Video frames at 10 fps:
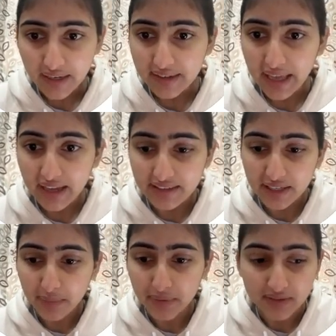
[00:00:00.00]
and
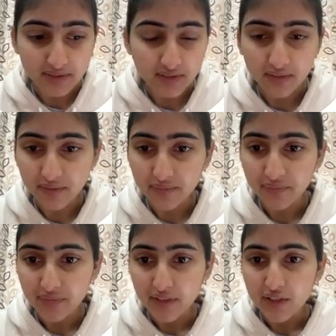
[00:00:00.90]
tag that person,
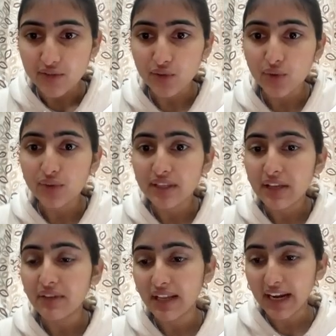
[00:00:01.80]
so
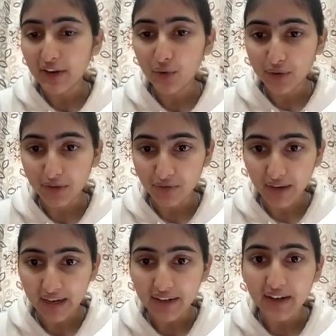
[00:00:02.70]
they will get
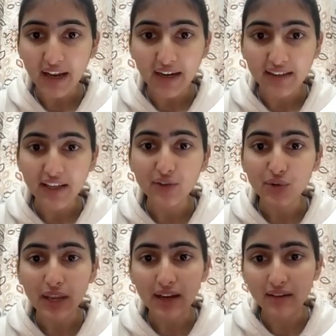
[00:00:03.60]
notified. And then
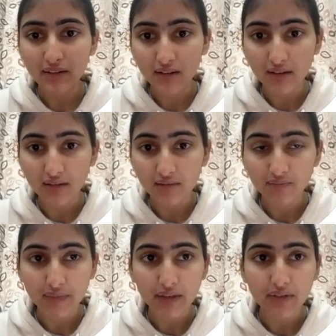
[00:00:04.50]
you can
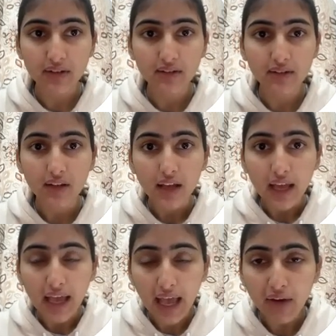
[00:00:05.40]
even
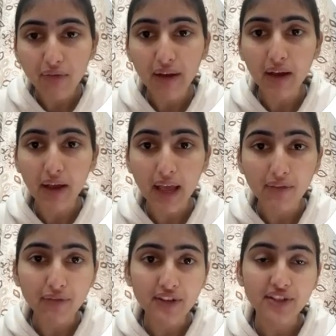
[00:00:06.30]
have
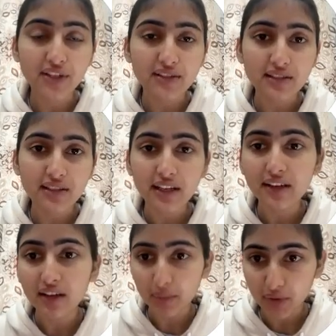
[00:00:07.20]
efficiency
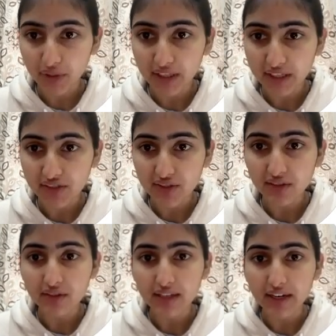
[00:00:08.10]
in
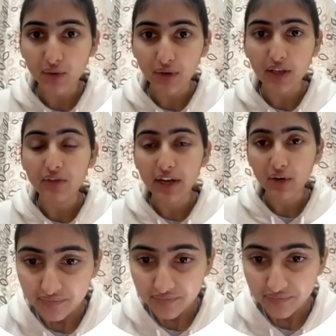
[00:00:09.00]
communication, that okay,
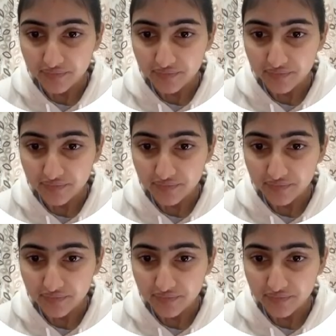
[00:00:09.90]
we are.